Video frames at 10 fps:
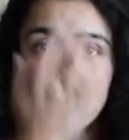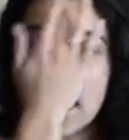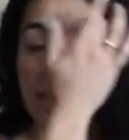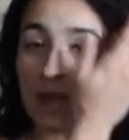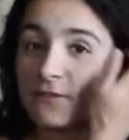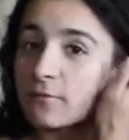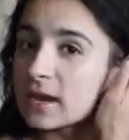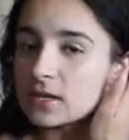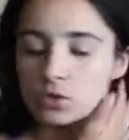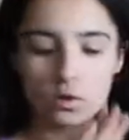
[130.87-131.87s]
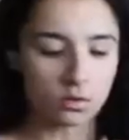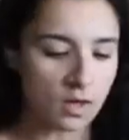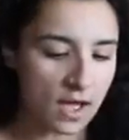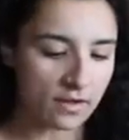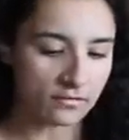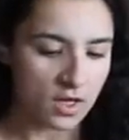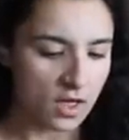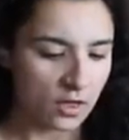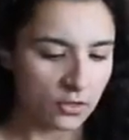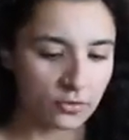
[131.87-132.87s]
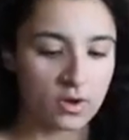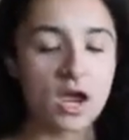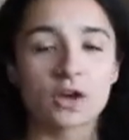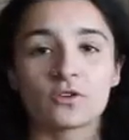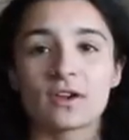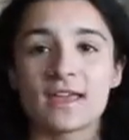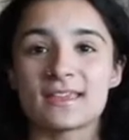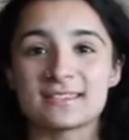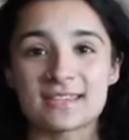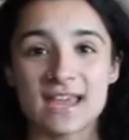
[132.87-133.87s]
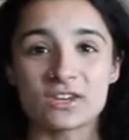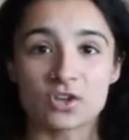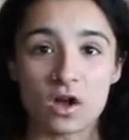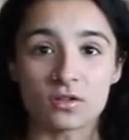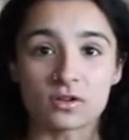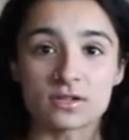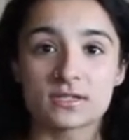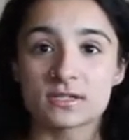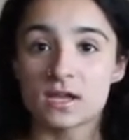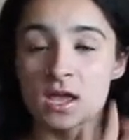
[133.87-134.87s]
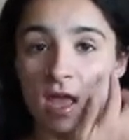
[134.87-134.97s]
and I've made a total of $310.